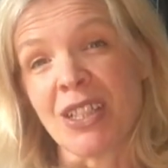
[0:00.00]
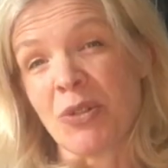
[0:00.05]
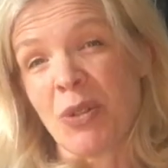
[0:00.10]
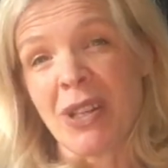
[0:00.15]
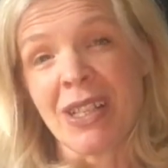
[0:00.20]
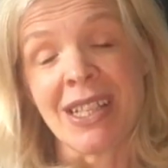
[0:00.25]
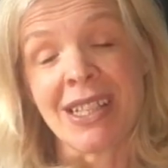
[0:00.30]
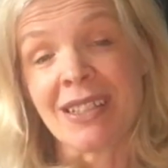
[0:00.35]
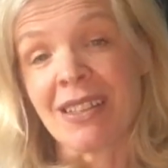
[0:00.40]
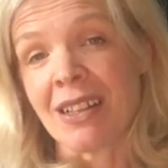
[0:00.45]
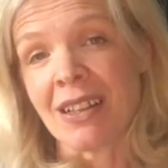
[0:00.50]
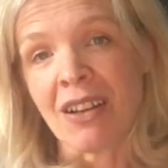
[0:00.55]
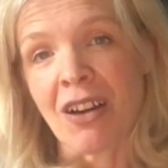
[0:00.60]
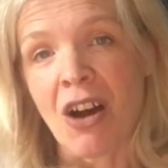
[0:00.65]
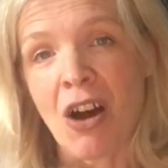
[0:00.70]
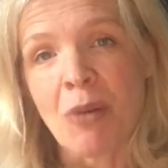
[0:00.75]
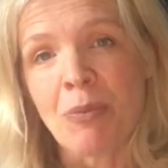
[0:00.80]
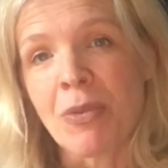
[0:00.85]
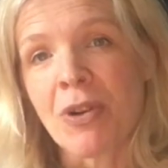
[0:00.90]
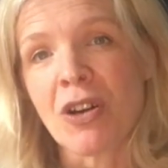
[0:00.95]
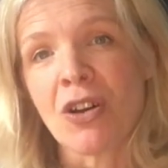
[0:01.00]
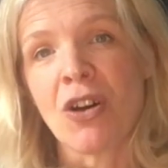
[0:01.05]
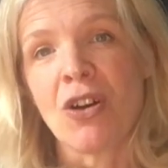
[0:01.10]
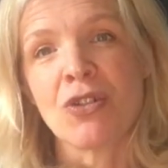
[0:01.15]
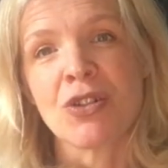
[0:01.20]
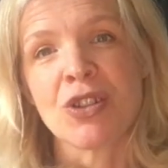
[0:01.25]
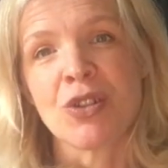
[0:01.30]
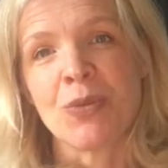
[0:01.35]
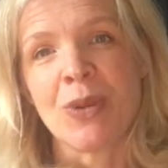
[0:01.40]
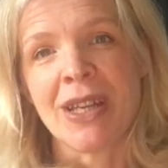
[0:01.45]
Do I need an alarm
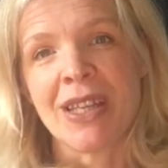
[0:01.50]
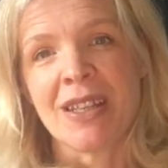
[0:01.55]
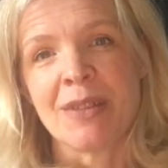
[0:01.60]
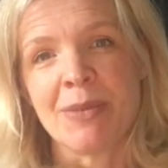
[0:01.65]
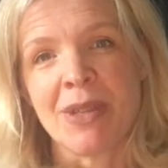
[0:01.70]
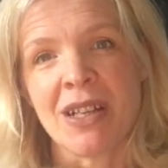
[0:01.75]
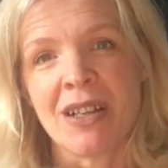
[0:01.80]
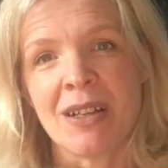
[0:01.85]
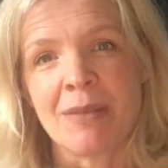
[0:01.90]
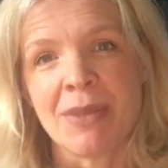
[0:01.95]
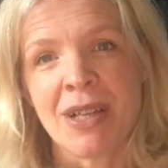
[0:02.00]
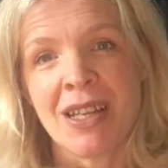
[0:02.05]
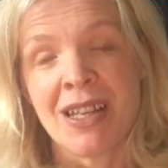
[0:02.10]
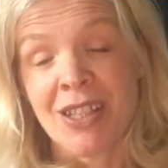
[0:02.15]
clock to wake me up?